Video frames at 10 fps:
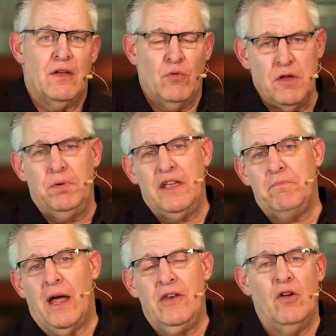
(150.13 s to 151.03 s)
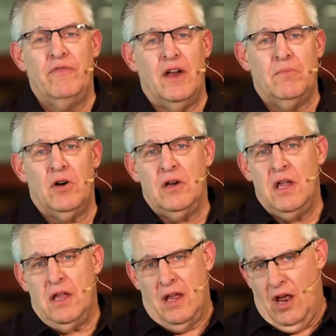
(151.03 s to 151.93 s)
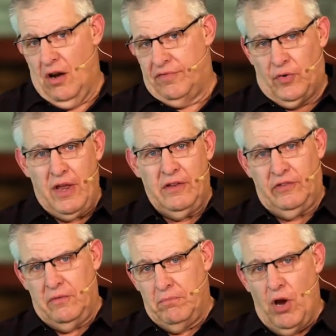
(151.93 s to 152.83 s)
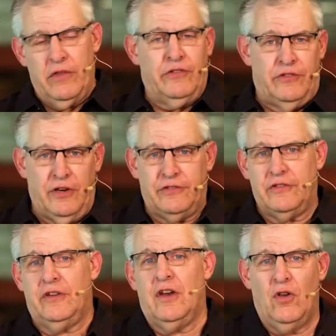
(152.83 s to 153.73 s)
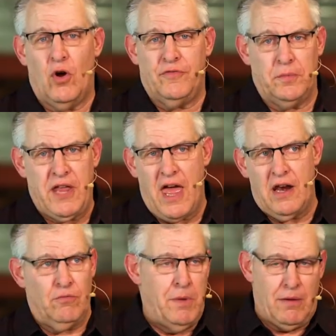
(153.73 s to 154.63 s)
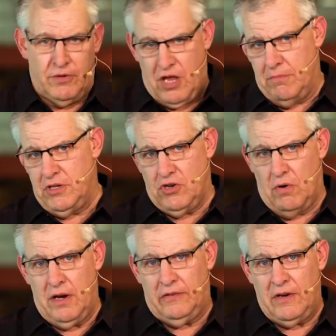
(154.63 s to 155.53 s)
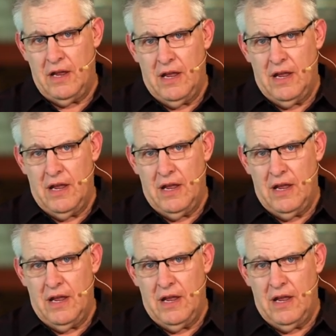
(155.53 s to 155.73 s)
We believe by November, our friends and brothers and sisters in the Lord from Canada will be able to come and join us,